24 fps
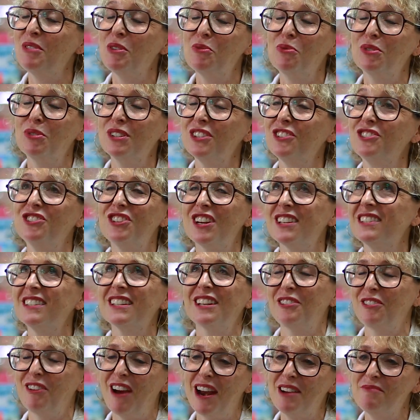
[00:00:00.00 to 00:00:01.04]
was just
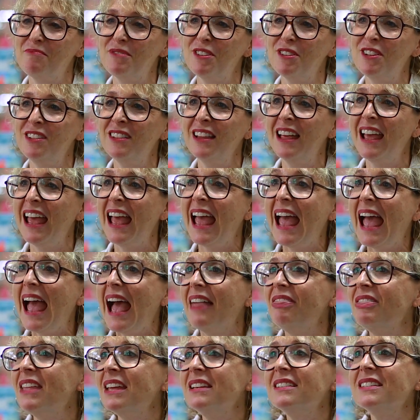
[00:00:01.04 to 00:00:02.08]
incredible.
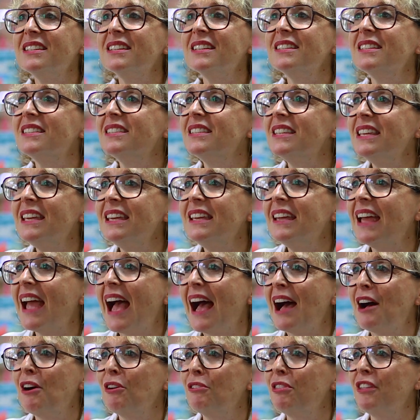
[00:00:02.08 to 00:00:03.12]
And then to see
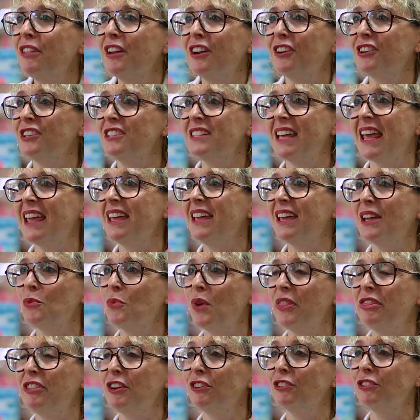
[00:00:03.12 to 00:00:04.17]
how they're taking
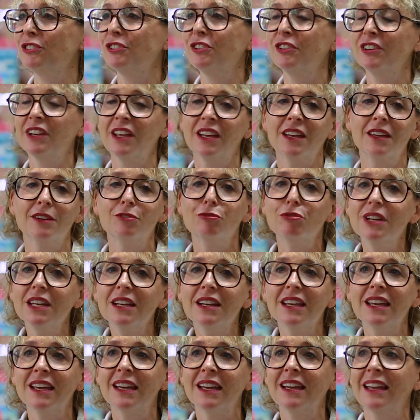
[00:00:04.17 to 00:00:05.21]
what they're learning in
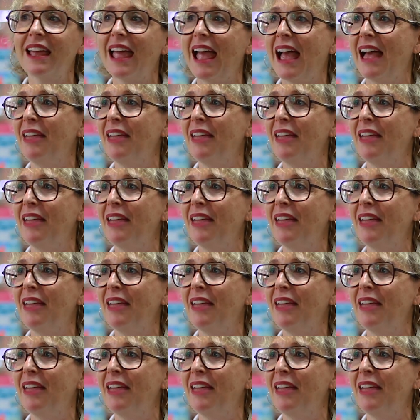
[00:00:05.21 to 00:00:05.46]
reading